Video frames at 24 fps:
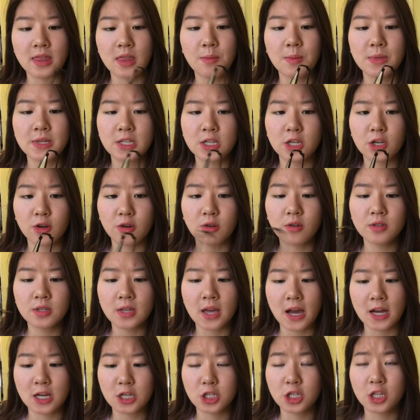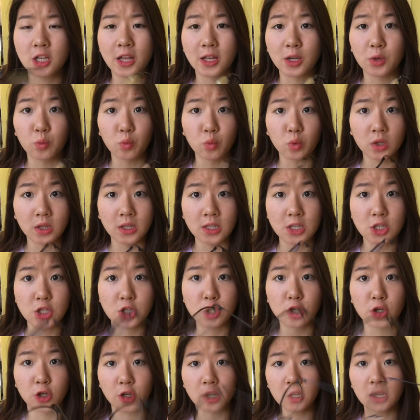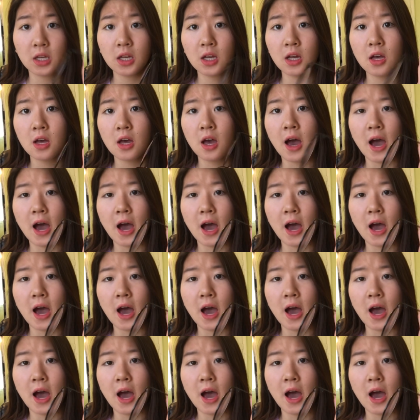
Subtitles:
and the material is actually like really sturdy.